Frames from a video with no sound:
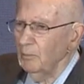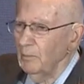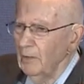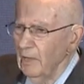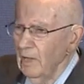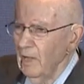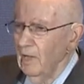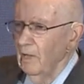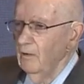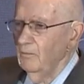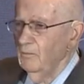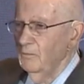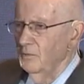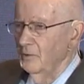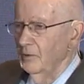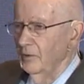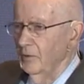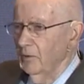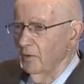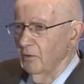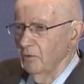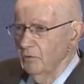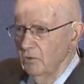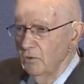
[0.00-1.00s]
behavior,
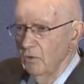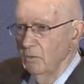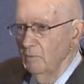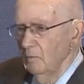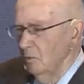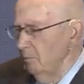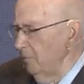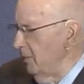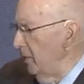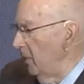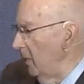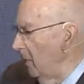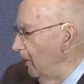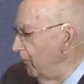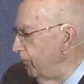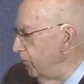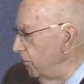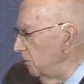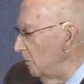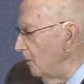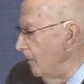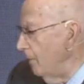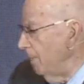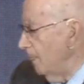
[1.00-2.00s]
consumer
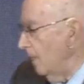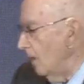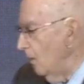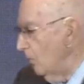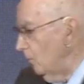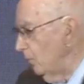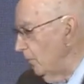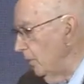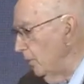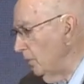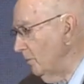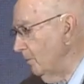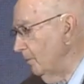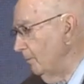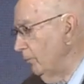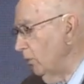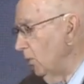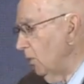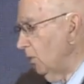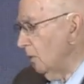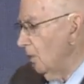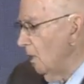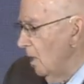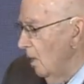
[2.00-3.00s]
behavior, read the
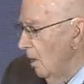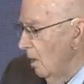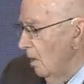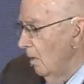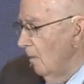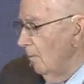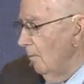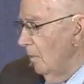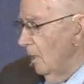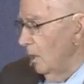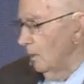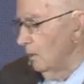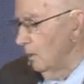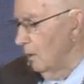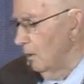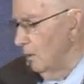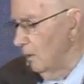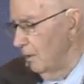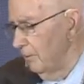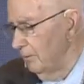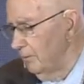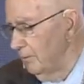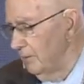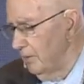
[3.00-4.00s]
book. But
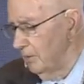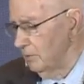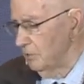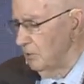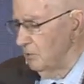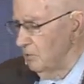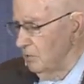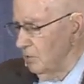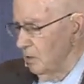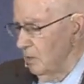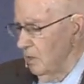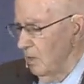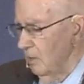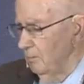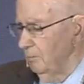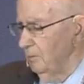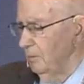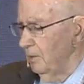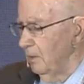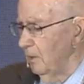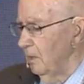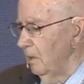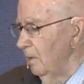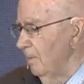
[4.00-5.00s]
this is a
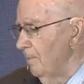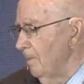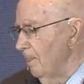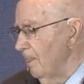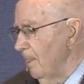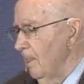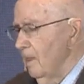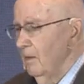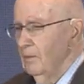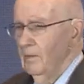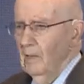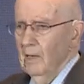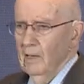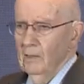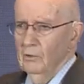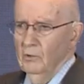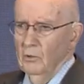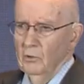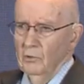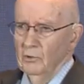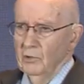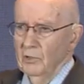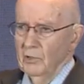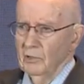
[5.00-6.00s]
company
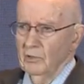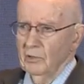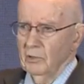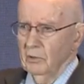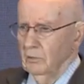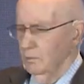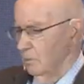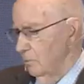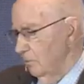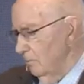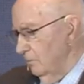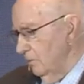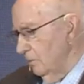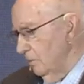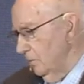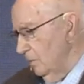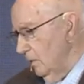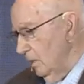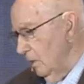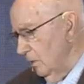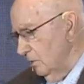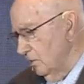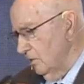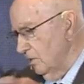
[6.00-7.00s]
that uses
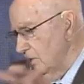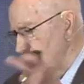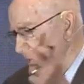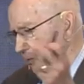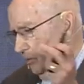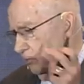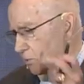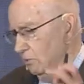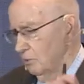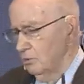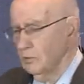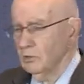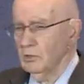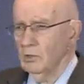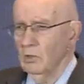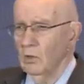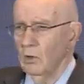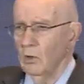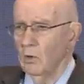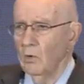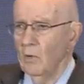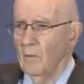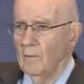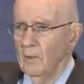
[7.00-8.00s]
6 or
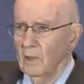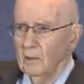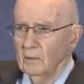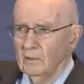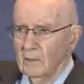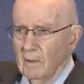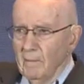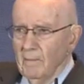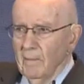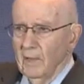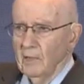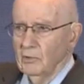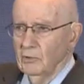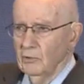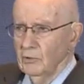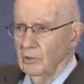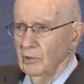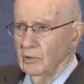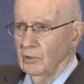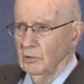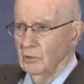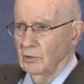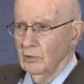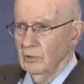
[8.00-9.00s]
so
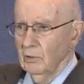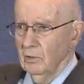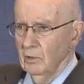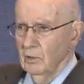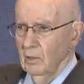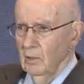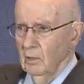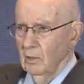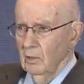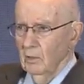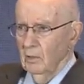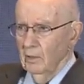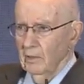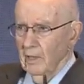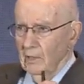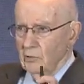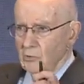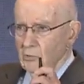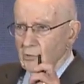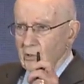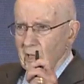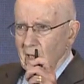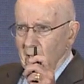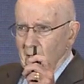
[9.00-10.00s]
dimensions
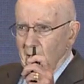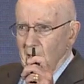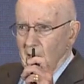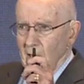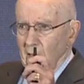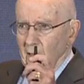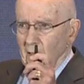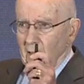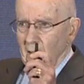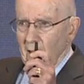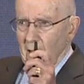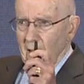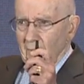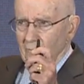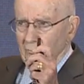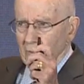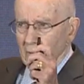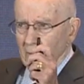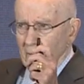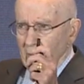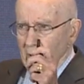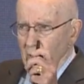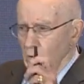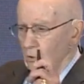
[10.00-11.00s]
that you have
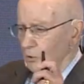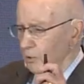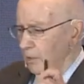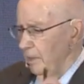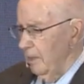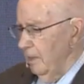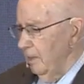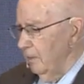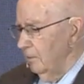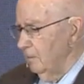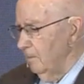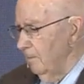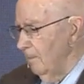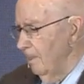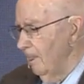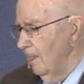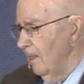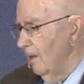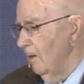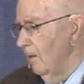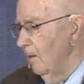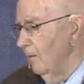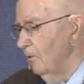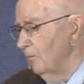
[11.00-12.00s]
to be good at.
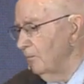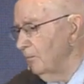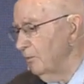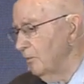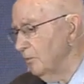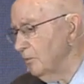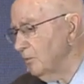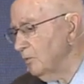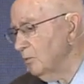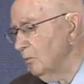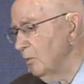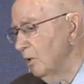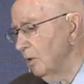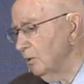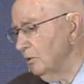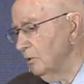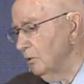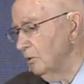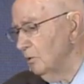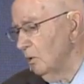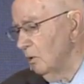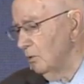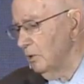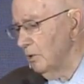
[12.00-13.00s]
The first one
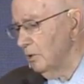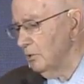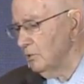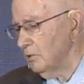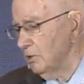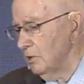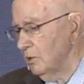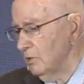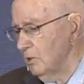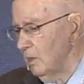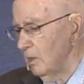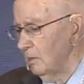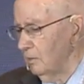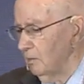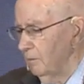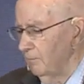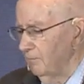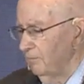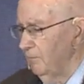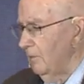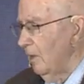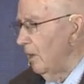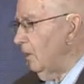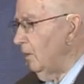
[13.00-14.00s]
to notice is at the
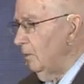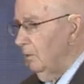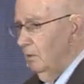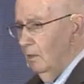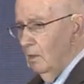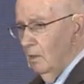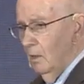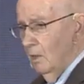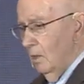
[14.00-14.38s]
far